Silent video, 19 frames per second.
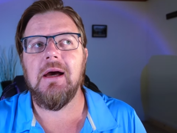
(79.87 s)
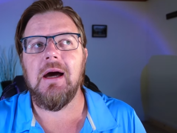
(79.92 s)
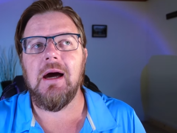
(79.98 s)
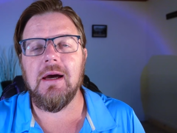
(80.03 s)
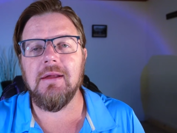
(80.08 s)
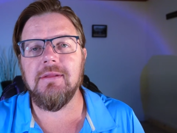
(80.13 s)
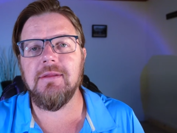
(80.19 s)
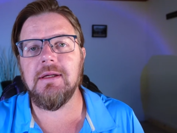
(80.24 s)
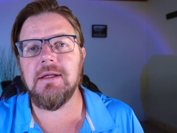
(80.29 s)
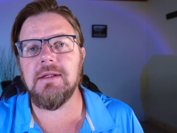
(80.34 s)

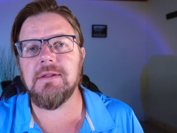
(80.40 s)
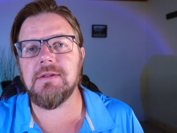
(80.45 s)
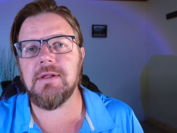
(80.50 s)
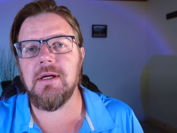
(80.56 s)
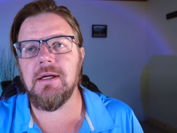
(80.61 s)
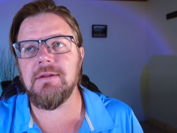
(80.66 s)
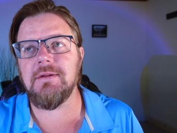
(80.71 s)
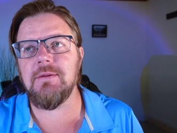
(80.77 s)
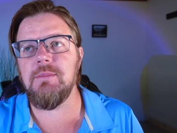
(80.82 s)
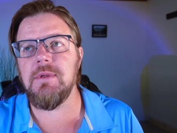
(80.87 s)
I think it's
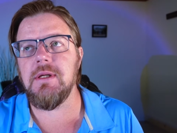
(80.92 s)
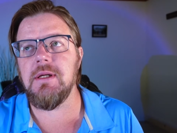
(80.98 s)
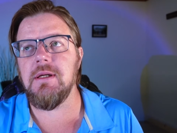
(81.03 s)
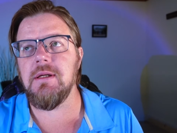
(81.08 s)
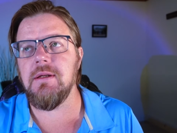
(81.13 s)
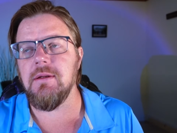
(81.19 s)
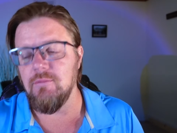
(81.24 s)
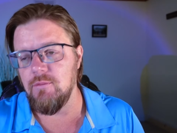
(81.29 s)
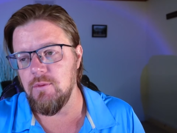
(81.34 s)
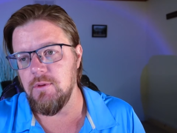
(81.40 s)
got to
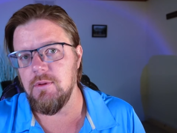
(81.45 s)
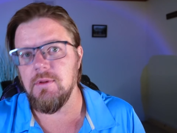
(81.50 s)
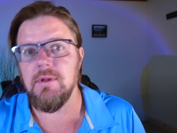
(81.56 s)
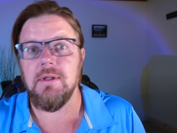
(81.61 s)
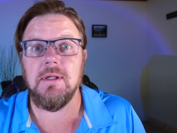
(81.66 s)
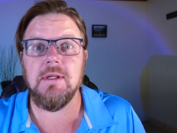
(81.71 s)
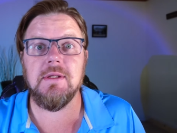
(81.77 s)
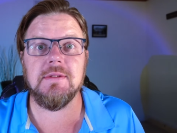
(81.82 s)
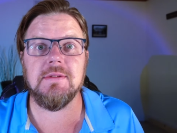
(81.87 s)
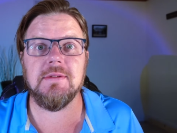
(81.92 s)
be, well,
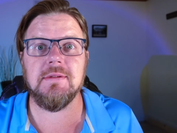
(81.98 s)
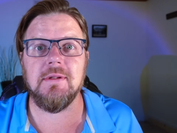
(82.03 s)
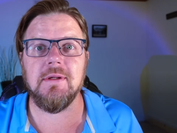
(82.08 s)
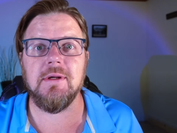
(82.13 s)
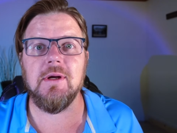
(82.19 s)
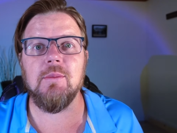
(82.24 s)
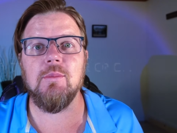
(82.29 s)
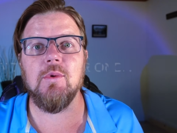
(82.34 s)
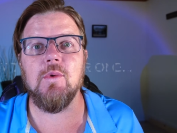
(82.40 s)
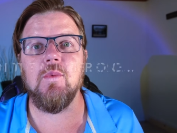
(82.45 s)
it is the
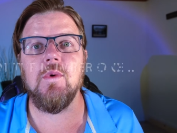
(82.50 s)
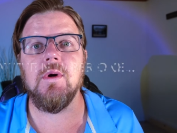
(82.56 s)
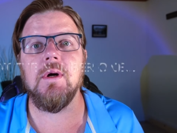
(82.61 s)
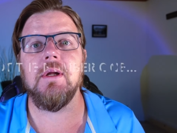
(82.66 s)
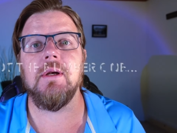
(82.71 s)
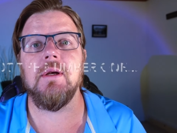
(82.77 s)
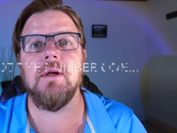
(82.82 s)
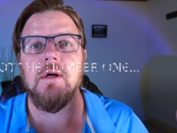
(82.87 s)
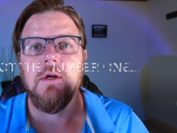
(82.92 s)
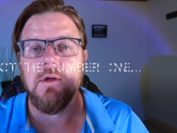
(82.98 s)
number
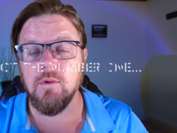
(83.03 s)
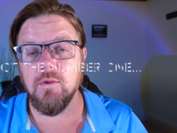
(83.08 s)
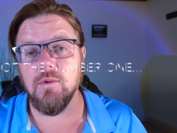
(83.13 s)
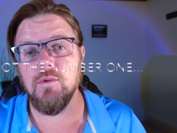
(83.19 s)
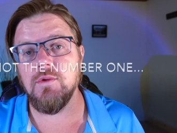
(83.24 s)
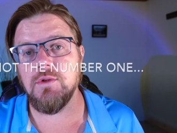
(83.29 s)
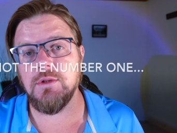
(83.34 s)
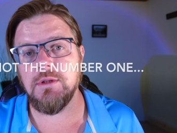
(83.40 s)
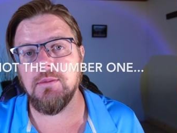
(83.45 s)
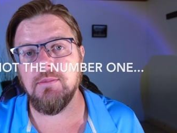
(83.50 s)
one
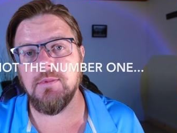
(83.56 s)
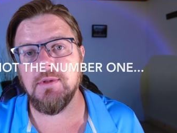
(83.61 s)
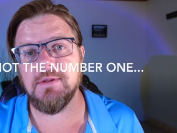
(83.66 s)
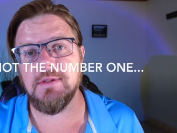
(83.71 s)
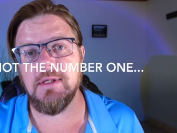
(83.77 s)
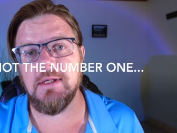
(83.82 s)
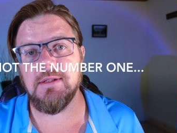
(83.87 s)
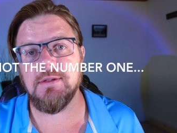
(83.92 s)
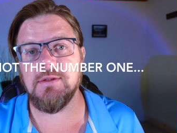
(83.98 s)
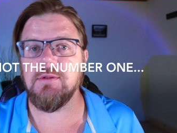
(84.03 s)
cruise ship
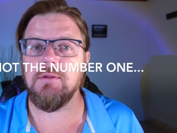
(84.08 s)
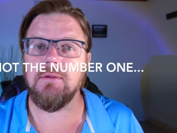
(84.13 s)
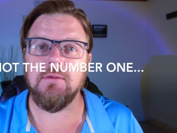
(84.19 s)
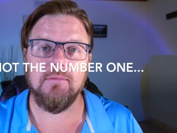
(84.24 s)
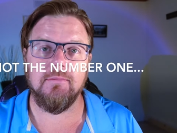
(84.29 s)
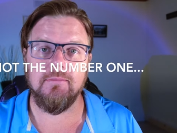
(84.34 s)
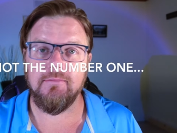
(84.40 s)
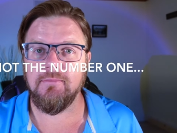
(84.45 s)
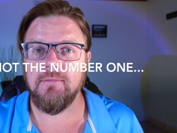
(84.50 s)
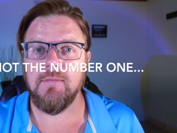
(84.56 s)
disaster.
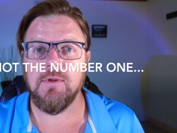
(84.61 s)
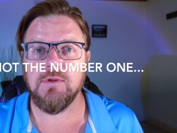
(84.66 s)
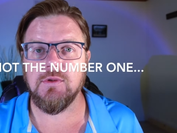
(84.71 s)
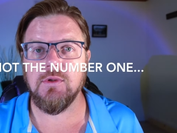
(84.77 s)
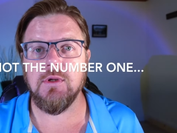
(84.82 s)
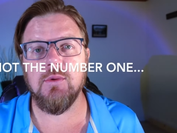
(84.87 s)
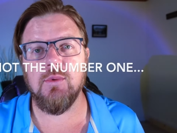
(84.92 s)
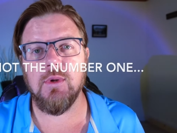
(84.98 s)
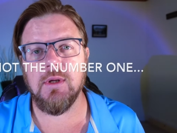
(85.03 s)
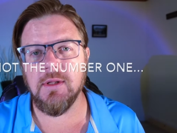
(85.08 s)
So
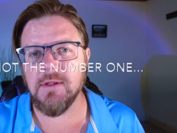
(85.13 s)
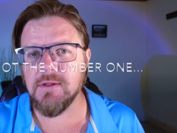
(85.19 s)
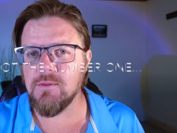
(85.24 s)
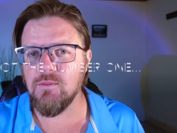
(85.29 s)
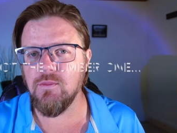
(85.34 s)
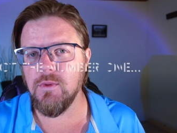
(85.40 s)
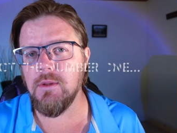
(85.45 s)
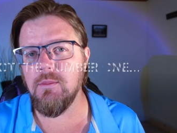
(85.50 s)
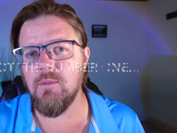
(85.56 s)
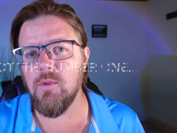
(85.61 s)
anyway, let's
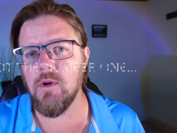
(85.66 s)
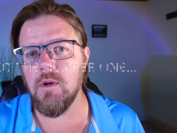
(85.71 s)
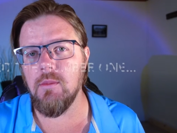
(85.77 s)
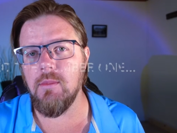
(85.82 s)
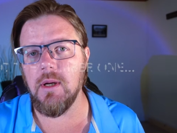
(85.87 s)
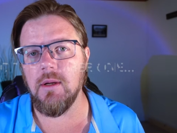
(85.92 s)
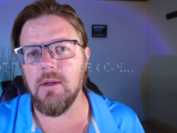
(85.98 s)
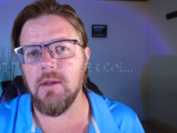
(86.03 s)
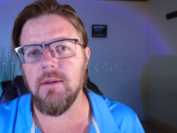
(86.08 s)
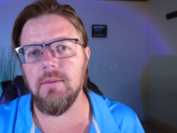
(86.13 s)
read more
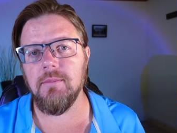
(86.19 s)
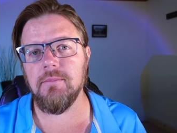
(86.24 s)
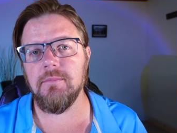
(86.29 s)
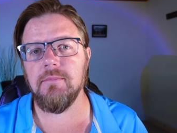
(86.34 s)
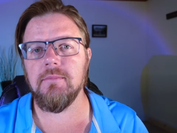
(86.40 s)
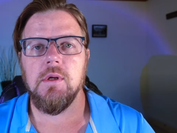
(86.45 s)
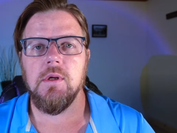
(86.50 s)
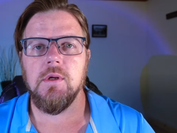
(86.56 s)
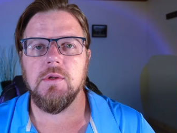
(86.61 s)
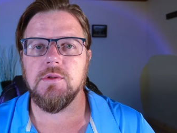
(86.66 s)
about it.
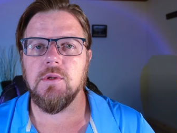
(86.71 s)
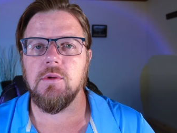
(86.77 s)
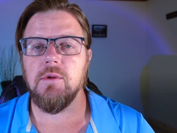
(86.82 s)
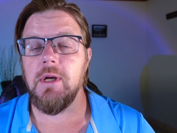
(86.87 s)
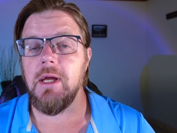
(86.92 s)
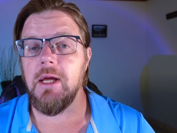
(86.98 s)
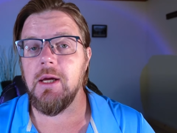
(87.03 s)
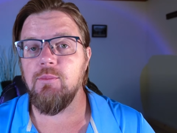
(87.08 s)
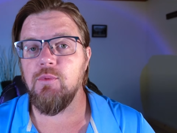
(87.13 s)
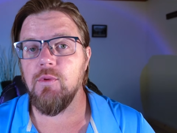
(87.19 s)
So
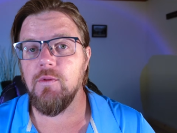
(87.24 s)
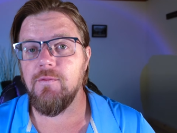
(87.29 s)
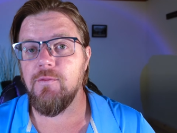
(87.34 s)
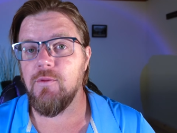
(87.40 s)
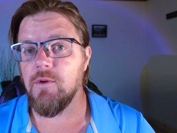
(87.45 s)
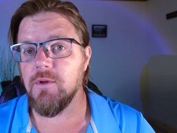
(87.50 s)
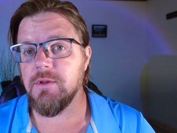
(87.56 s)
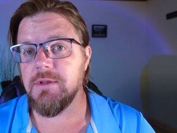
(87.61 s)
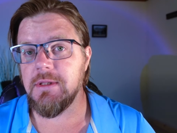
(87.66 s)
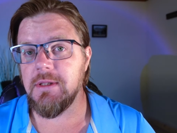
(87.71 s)
on April
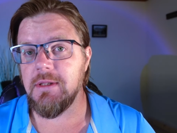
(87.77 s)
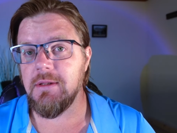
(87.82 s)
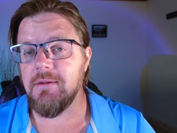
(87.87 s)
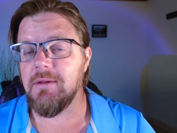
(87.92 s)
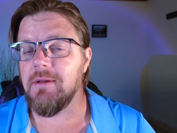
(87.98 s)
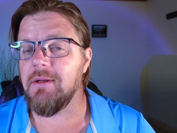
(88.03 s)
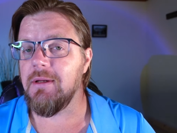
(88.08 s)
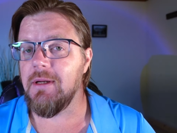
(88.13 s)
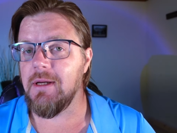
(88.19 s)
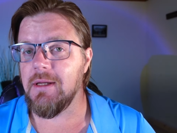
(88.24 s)

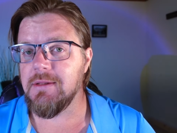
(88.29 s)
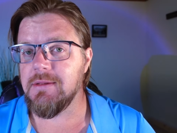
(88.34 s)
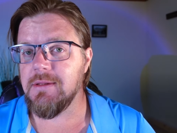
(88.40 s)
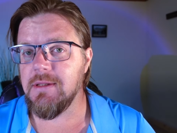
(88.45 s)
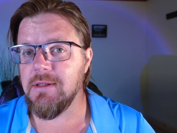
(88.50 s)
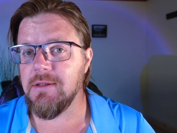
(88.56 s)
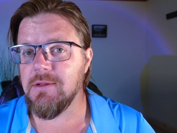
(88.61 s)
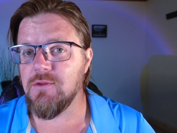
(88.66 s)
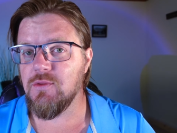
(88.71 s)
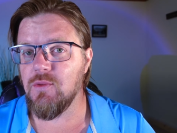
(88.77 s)
14th,
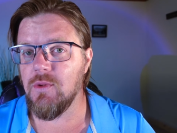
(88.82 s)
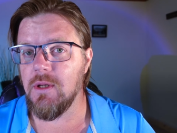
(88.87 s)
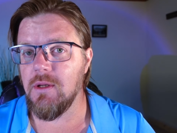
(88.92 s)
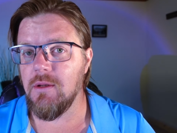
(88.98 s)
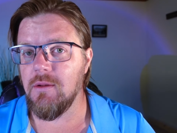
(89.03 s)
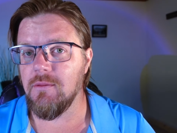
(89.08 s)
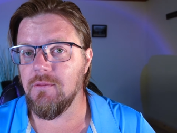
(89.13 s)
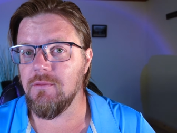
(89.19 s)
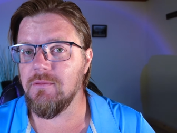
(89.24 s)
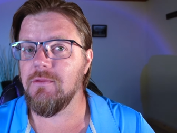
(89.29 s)

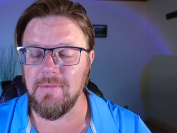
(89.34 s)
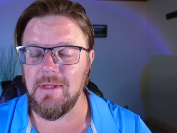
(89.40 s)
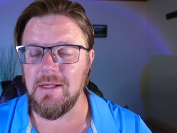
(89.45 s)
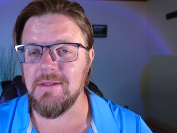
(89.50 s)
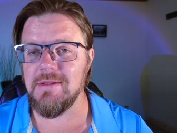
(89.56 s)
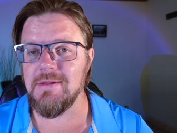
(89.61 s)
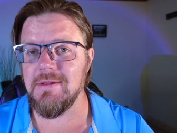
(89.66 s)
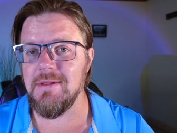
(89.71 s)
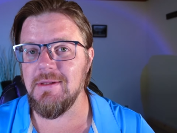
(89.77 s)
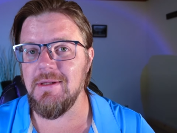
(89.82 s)
1912,
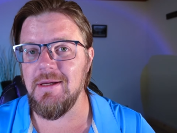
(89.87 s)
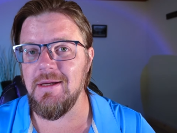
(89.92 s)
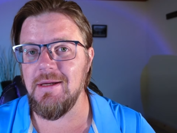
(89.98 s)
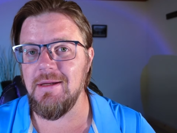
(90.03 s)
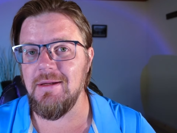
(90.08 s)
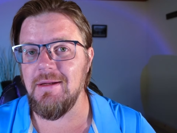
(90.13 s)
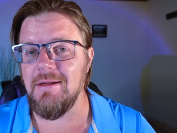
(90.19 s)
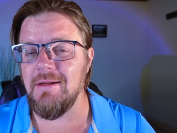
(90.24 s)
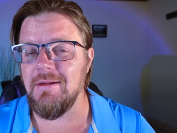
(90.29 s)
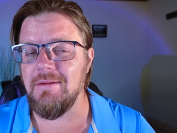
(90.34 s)
that's the
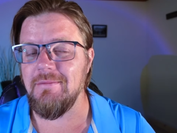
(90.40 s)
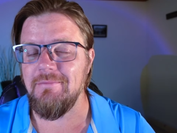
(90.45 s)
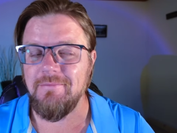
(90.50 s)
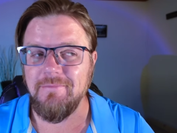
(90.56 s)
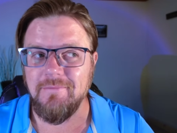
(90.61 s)
date in